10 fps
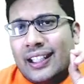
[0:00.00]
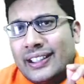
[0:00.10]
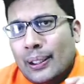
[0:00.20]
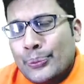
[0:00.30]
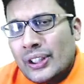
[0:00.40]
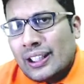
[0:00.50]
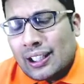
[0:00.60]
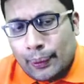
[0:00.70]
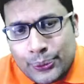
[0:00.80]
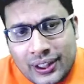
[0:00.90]
enzymes in
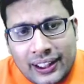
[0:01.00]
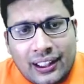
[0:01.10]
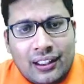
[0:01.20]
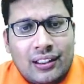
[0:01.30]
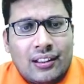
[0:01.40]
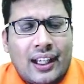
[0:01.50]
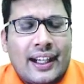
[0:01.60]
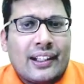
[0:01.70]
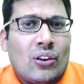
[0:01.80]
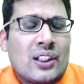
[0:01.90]
Krebs cycle
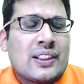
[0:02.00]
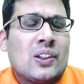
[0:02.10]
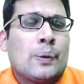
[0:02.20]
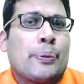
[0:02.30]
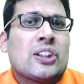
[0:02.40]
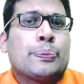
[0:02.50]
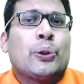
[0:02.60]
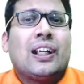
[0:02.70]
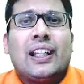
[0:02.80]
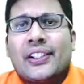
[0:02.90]
and oxidative
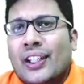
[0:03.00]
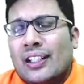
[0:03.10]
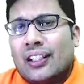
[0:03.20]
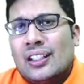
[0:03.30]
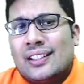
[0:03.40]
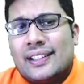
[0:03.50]
phosphorylation